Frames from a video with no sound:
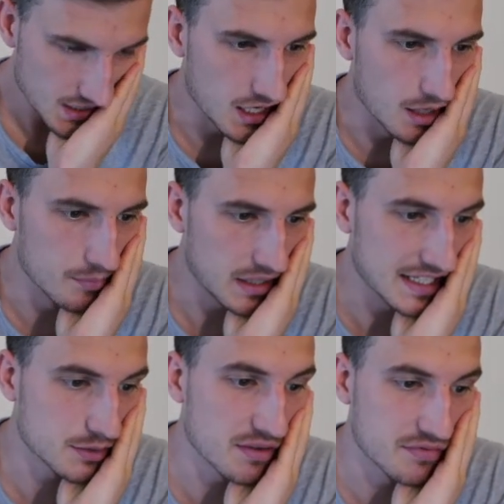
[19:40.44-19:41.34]

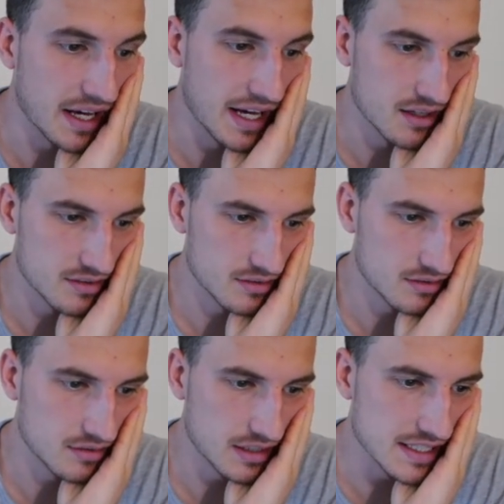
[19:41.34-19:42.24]
And to be fair,
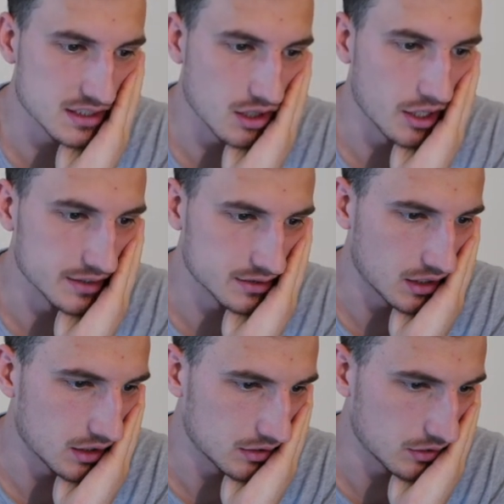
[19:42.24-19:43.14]
these guys
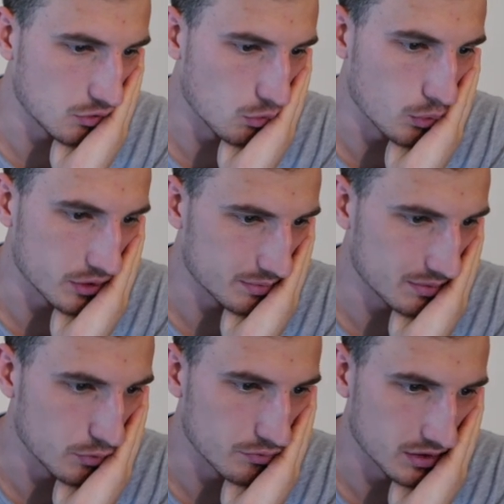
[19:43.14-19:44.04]
are all going to be
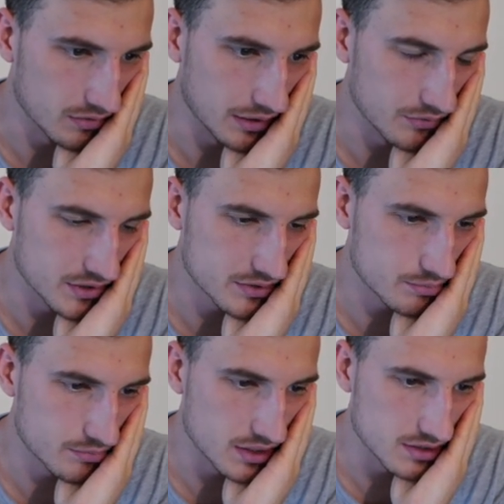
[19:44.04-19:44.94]
moving around this
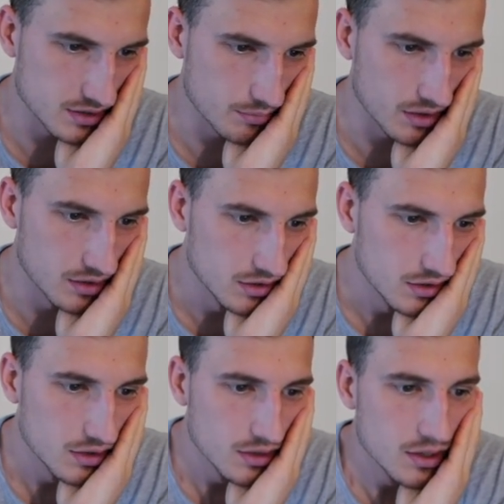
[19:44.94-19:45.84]
summer.
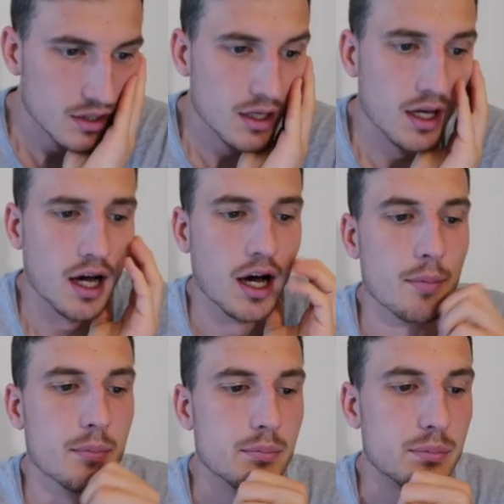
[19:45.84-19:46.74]

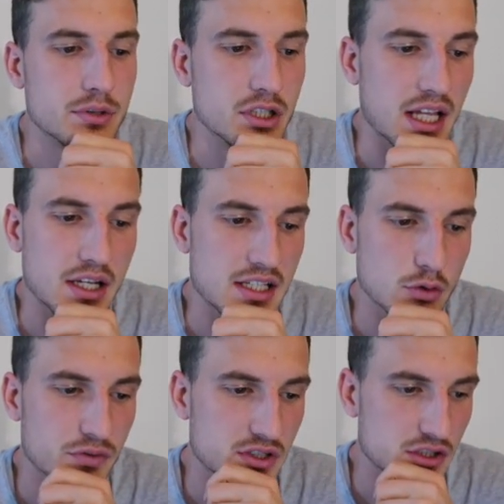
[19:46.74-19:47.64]
So then it's
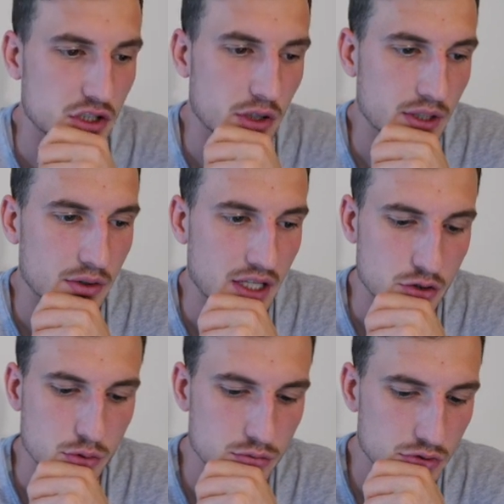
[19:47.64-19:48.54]
obvious as you go down, then
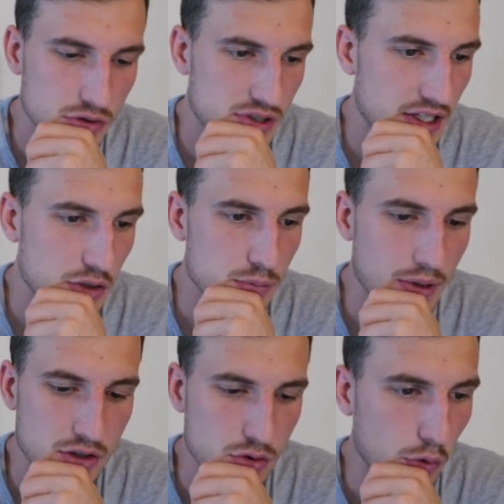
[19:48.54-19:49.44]
you say you
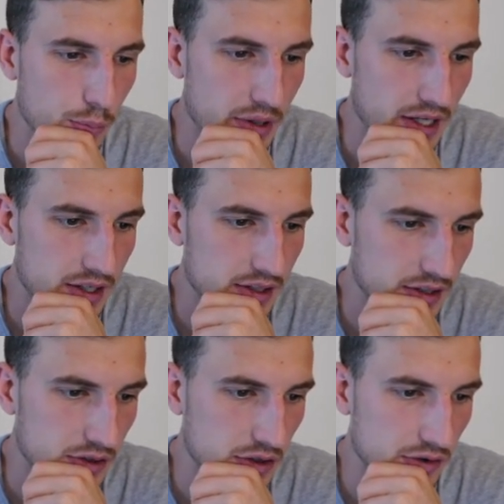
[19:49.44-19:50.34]
make your pick
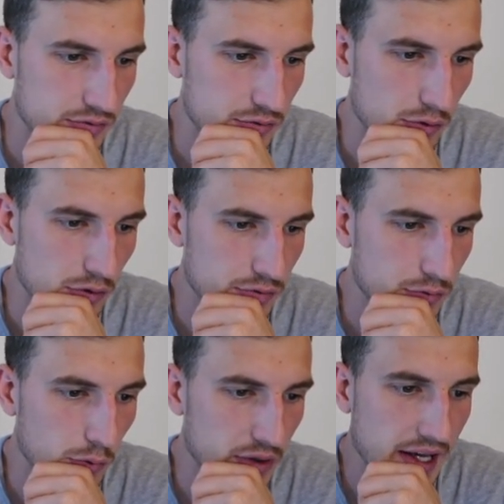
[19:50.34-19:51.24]
and you go for
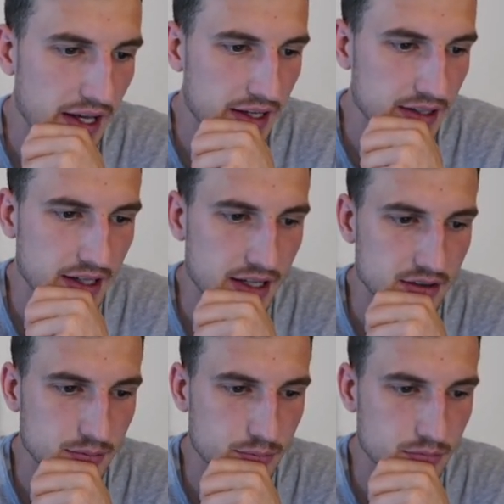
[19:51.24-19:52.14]
Fournette, and
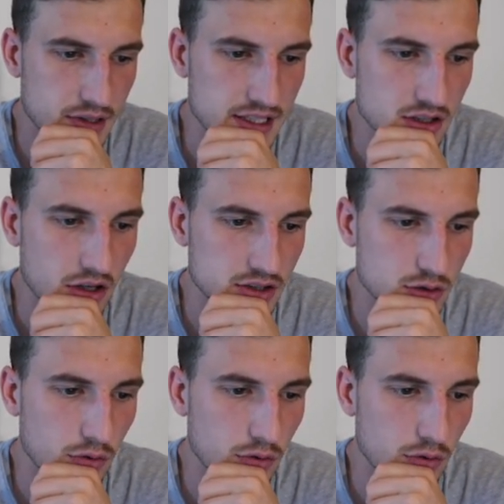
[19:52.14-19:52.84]
then these guys